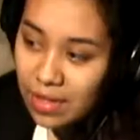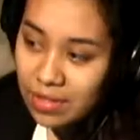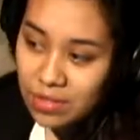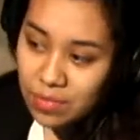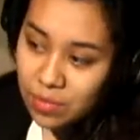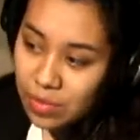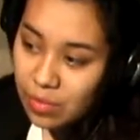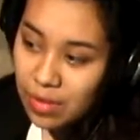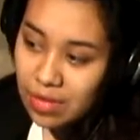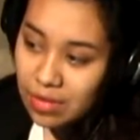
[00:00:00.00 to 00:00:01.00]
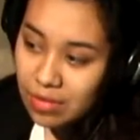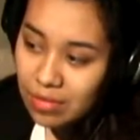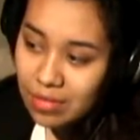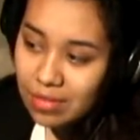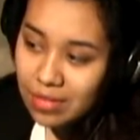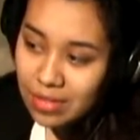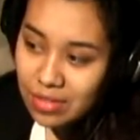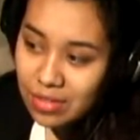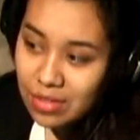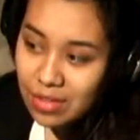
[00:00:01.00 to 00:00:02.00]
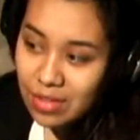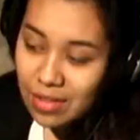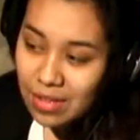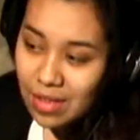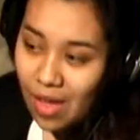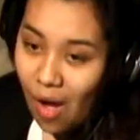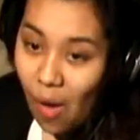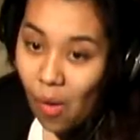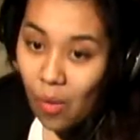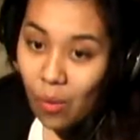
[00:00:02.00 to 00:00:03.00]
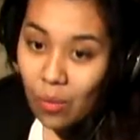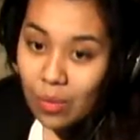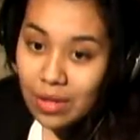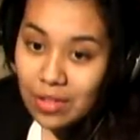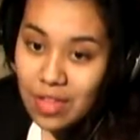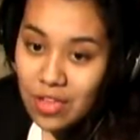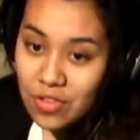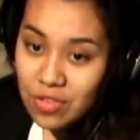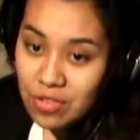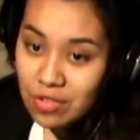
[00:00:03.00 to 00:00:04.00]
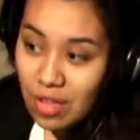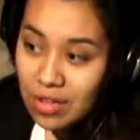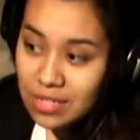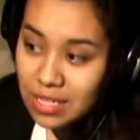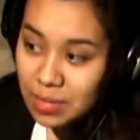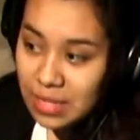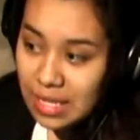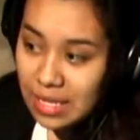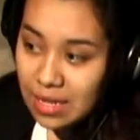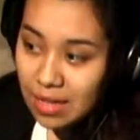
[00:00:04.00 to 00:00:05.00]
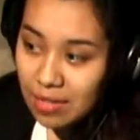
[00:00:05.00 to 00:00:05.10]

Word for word: fat and just went away, or no? It was fat. Oh, wow. you, you lost it by like eating